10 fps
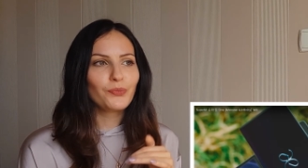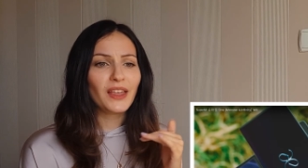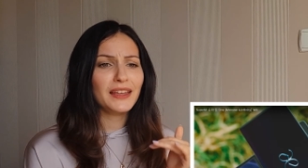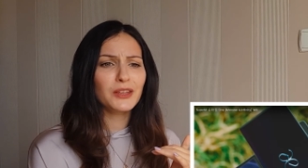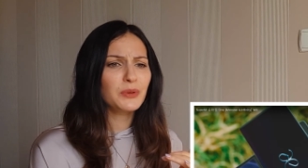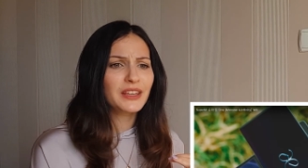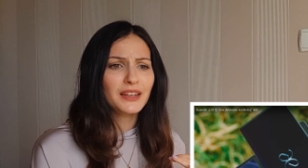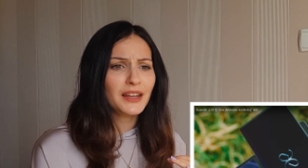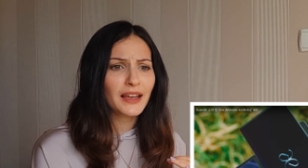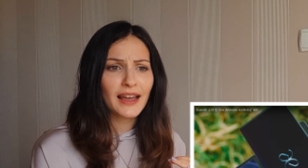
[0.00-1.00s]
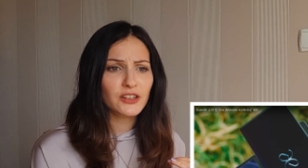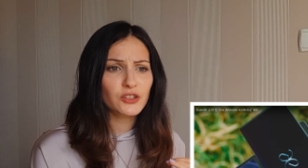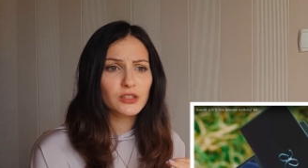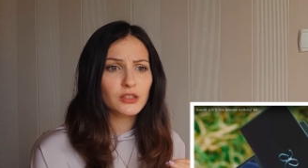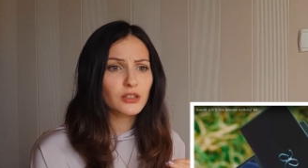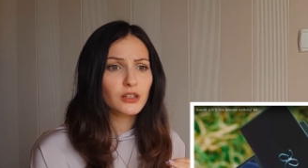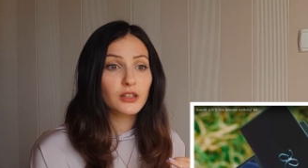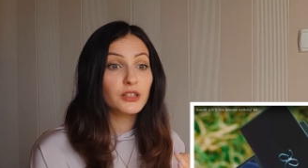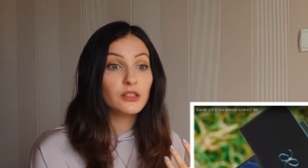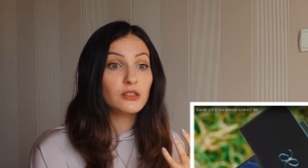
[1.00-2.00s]
at the beginning, I just
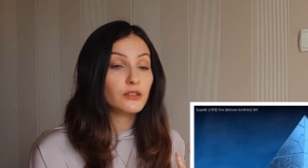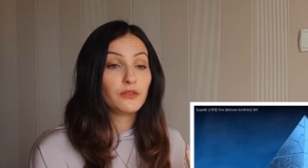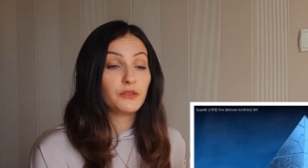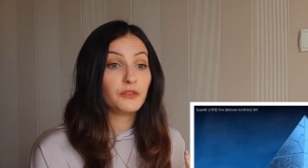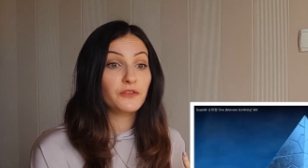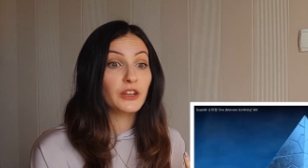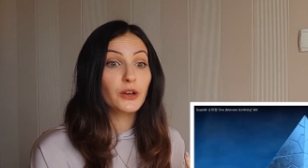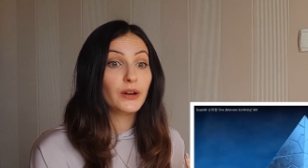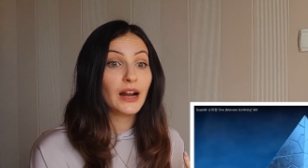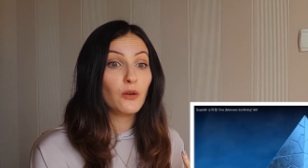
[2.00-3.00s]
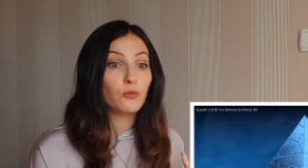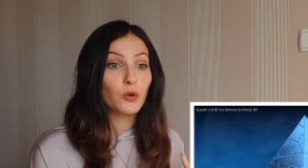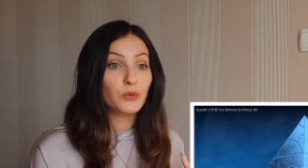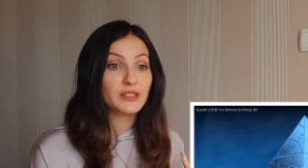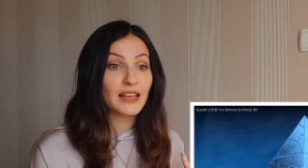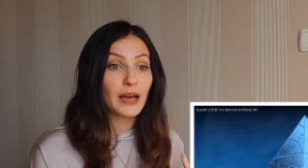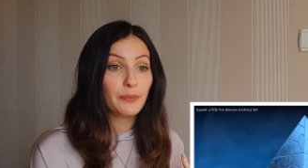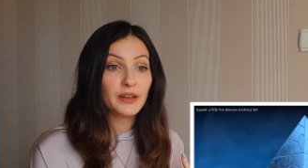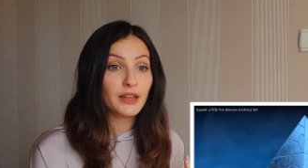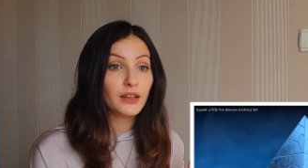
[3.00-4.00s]
couldn't figure out what was
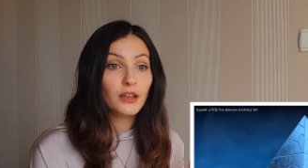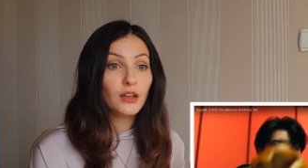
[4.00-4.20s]
happening.